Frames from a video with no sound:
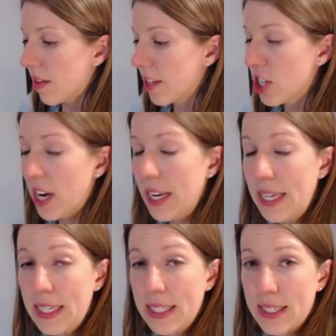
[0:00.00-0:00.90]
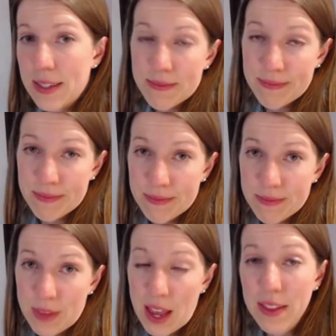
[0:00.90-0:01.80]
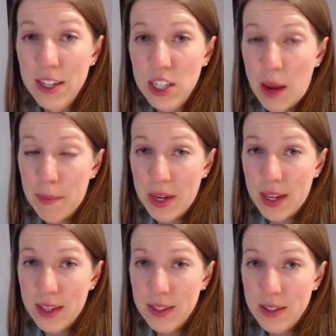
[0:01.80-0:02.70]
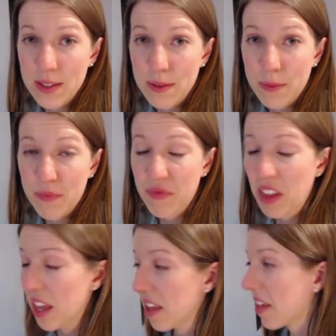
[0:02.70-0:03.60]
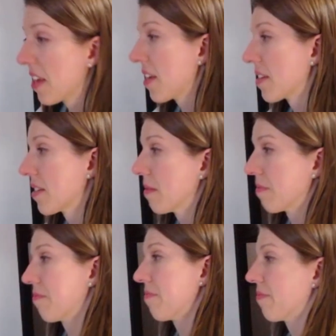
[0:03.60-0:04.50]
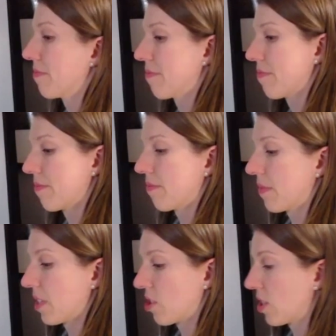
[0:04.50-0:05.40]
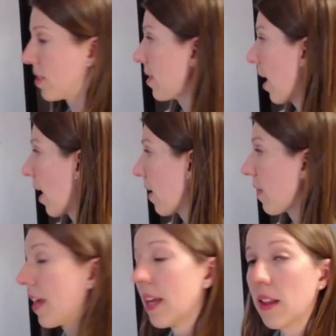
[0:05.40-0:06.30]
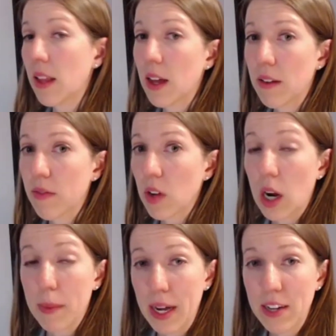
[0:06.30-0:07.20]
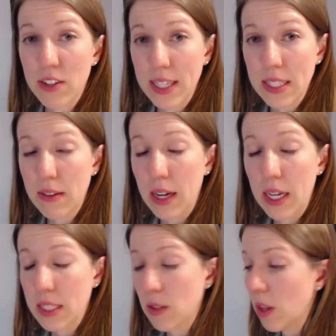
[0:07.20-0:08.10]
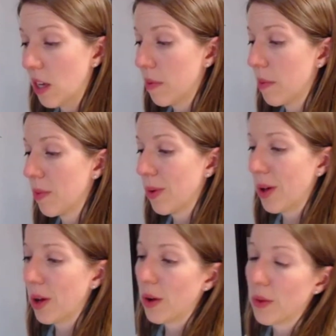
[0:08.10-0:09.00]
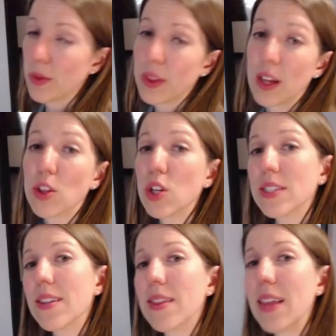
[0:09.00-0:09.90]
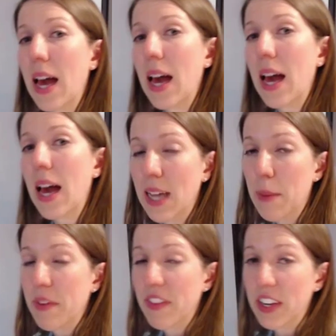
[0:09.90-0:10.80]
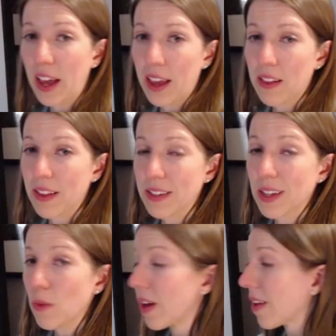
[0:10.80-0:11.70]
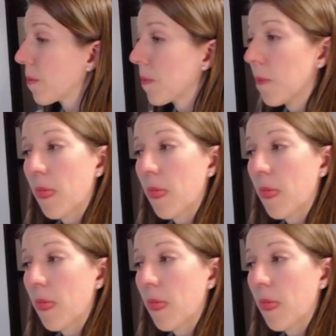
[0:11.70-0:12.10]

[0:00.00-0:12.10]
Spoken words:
the Chinese and the Japanese, they eat, let's just say, they eat a lot of carbohydrates, right? And so a lot of people they'll look to that type of a diet and they'll say, well,